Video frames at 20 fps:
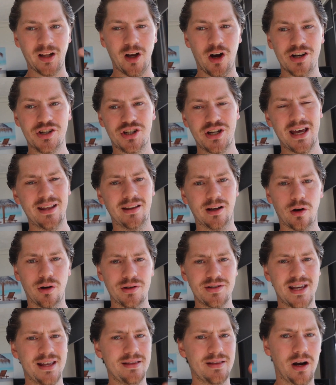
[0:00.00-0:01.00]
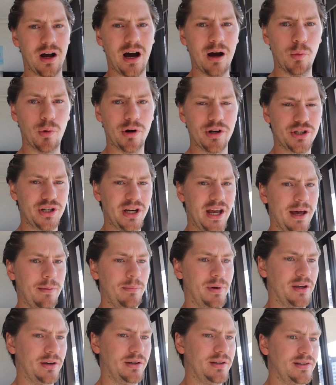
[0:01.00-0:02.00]
I share the content that I want to share
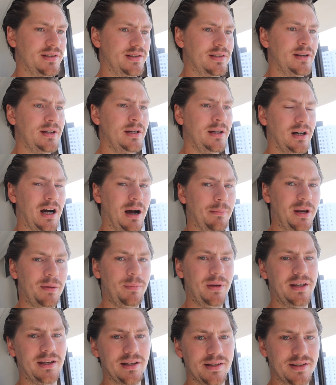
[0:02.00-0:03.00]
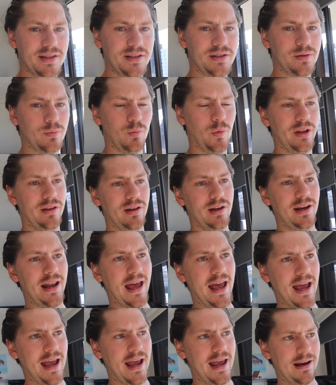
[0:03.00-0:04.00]
because I'm going to be consistent with it
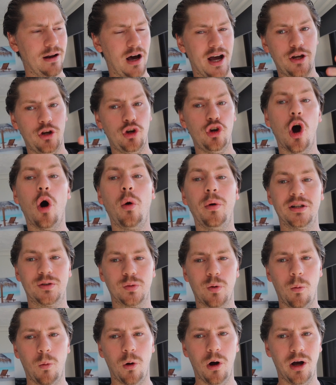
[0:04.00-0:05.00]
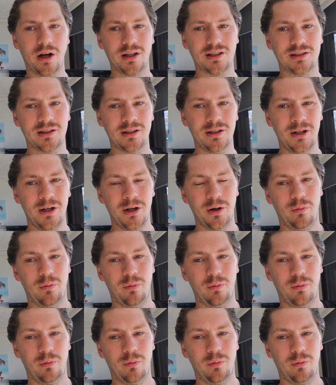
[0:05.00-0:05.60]
and I know it's what works,